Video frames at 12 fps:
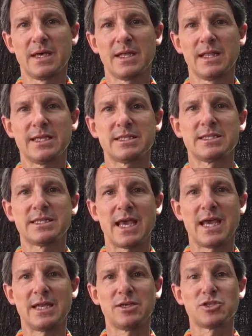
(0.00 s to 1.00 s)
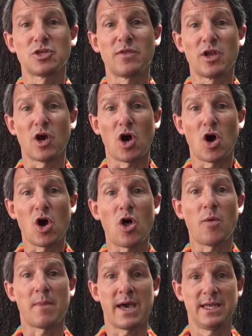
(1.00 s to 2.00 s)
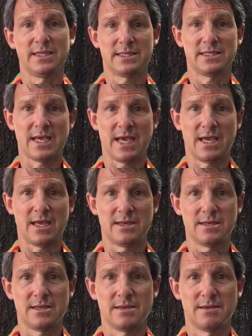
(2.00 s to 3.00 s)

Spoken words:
Let's stand so that all might stand